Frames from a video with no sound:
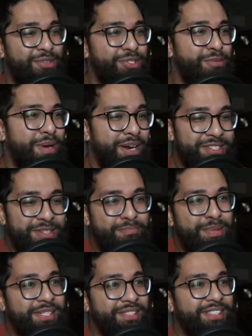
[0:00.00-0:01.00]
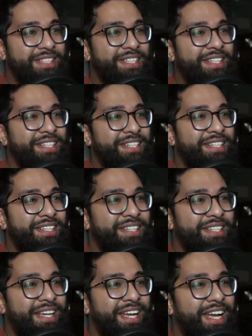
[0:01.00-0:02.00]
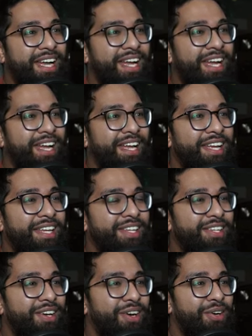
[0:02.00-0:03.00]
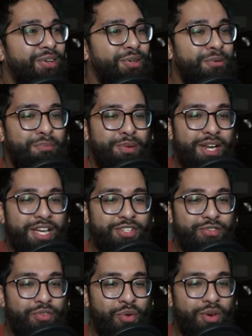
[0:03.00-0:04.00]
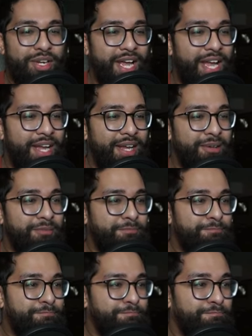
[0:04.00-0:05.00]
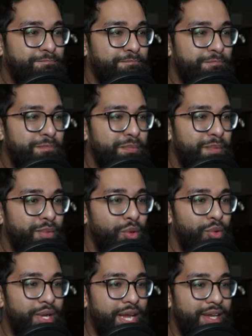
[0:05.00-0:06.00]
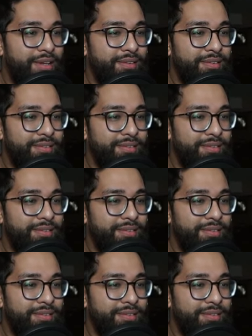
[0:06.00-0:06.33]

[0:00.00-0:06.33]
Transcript: Kuja Pirates the build. Hey, yo, plus 4k. Okay.